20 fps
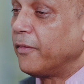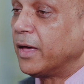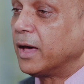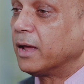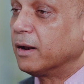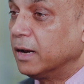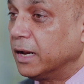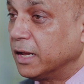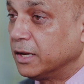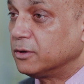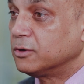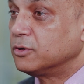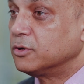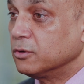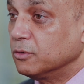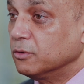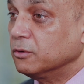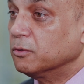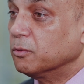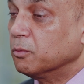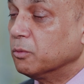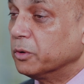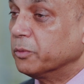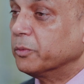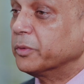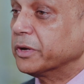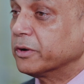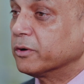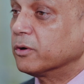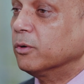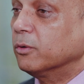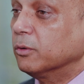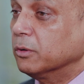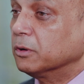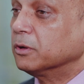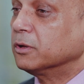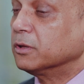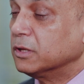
That led to what we call